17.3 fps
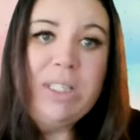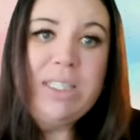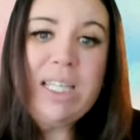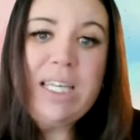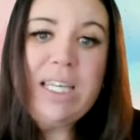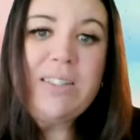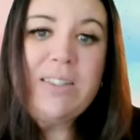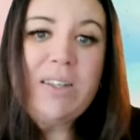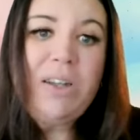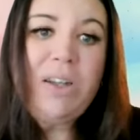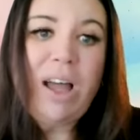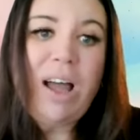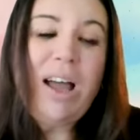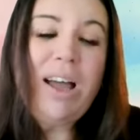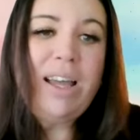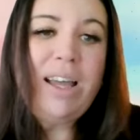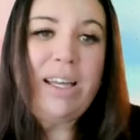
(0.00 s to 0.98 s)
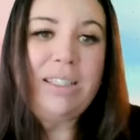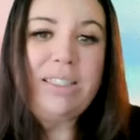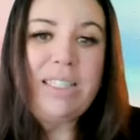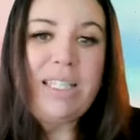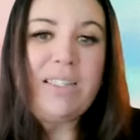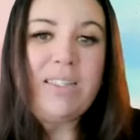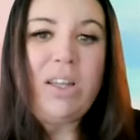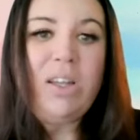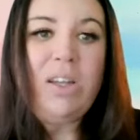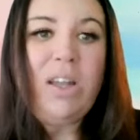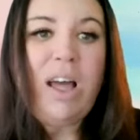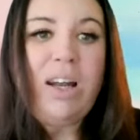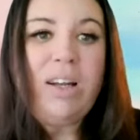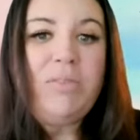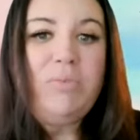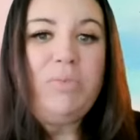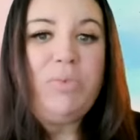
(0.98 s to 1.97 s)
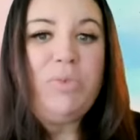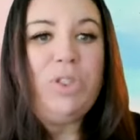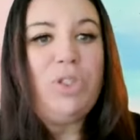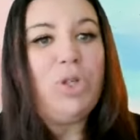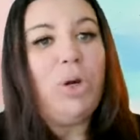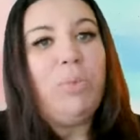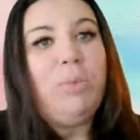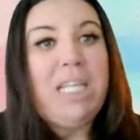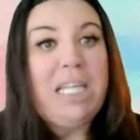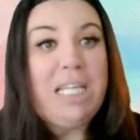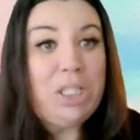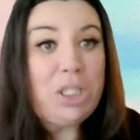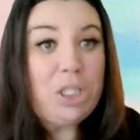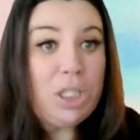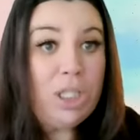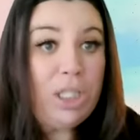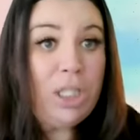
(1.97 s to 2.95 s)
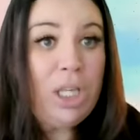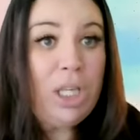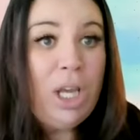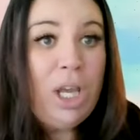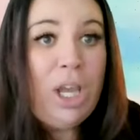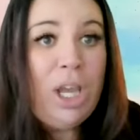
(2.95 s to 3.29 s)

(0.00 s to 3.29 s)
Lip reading: takes a lot, it takes a lot of determination,